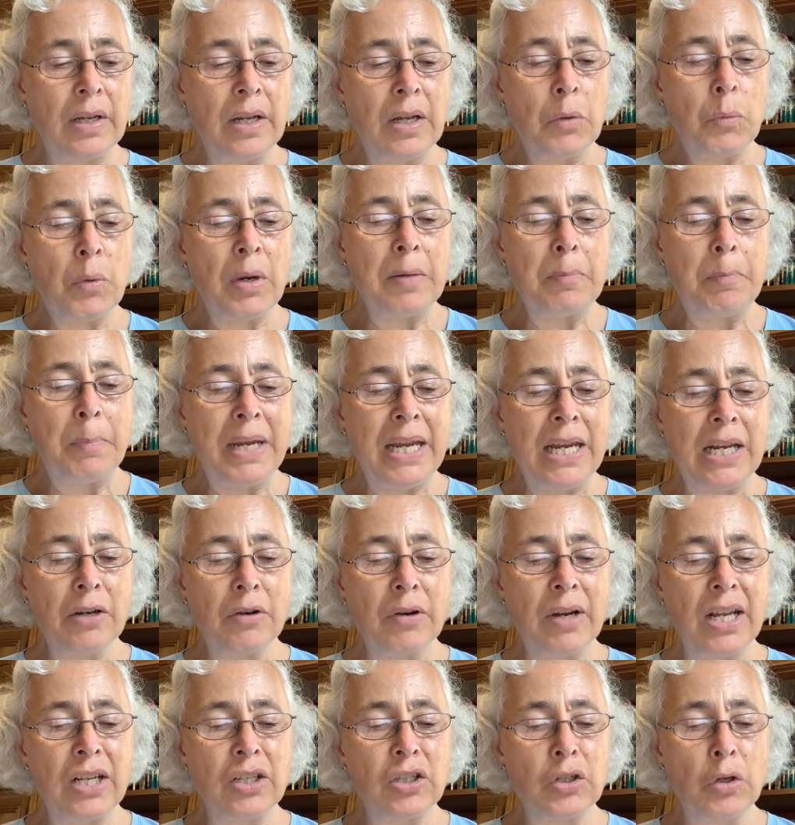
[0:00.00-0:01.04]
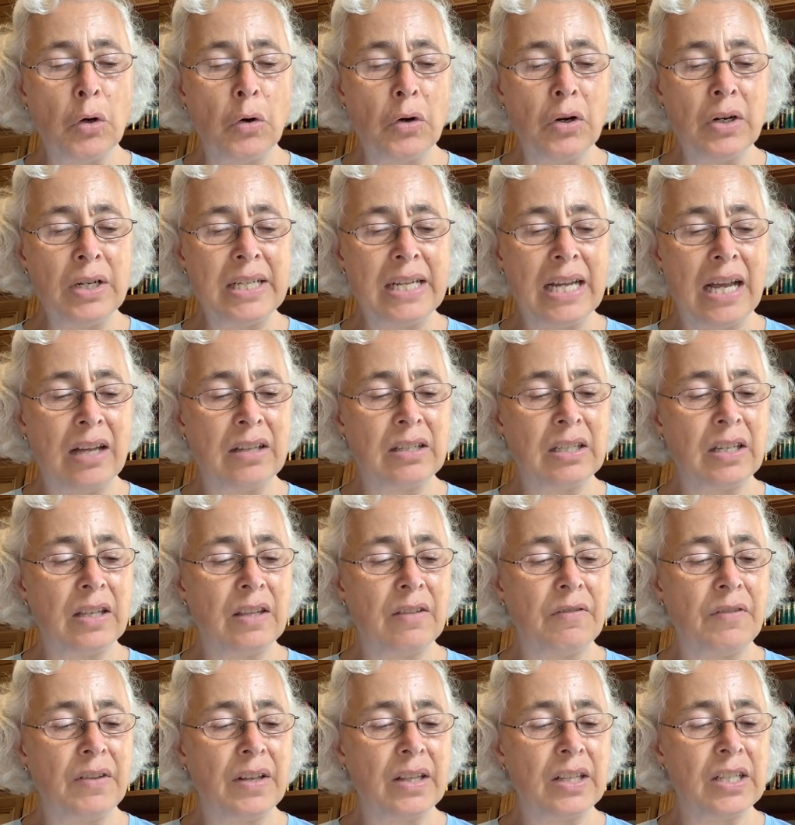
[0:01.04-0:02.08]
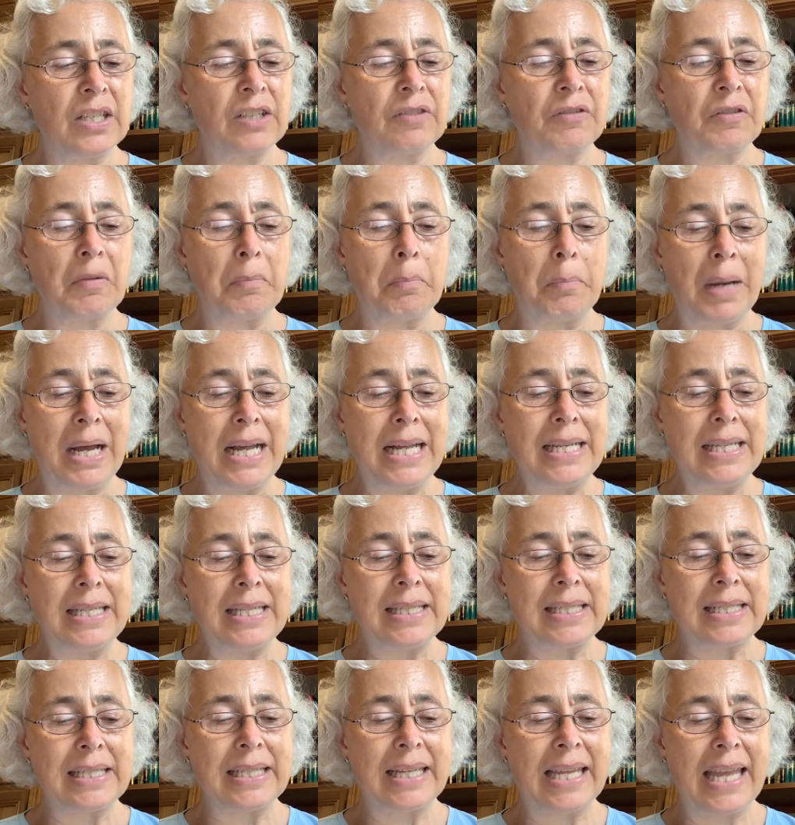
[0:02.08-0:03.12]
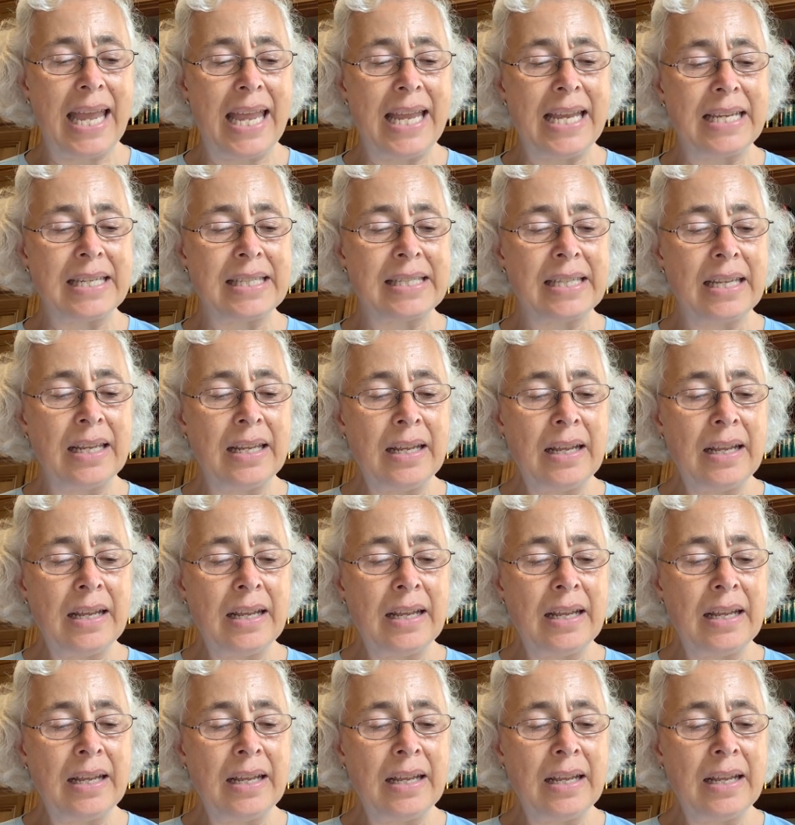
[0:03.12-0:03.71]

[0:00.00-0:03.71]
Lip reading: when Peter had torn down to the village for buns and cakes,